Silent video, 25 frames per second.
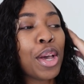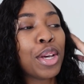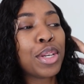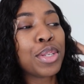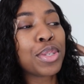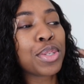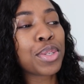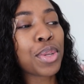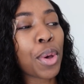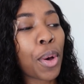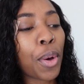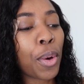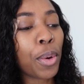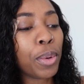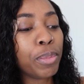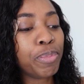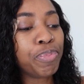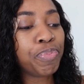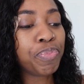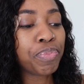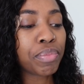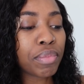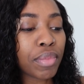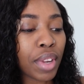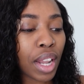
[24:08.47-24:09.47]
So
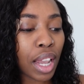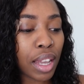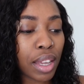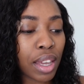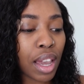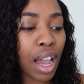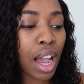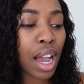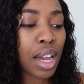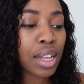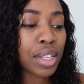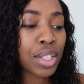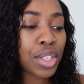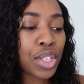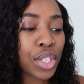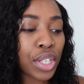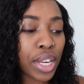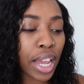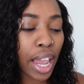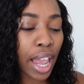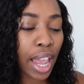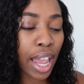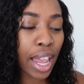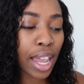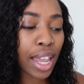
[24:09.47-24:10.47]
yeah,
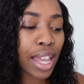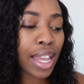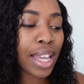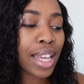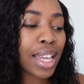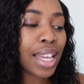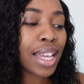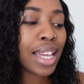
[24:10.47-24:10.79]
today